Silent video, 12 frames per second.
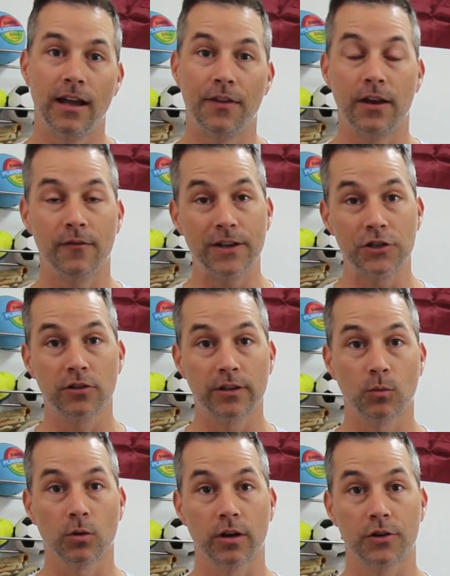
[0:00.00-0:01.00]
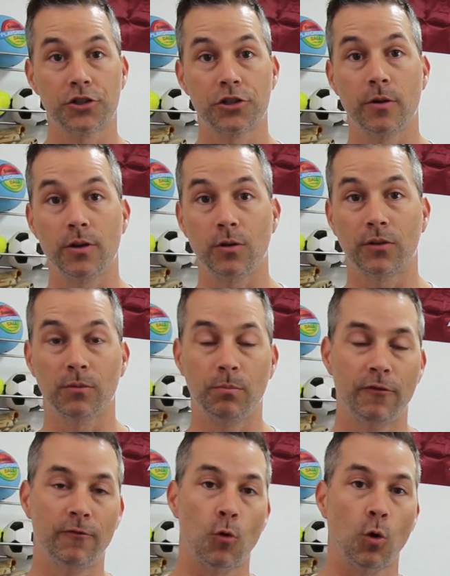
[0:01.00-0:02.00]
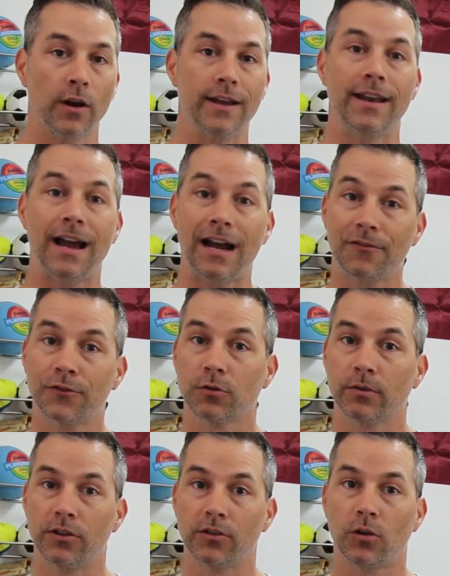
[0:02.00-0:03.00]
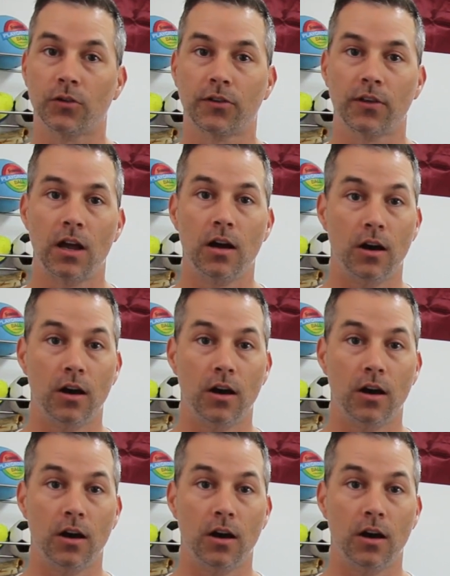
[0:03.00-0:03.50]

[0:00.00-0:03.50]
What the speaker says: and then eventually we're going to show you some before and after results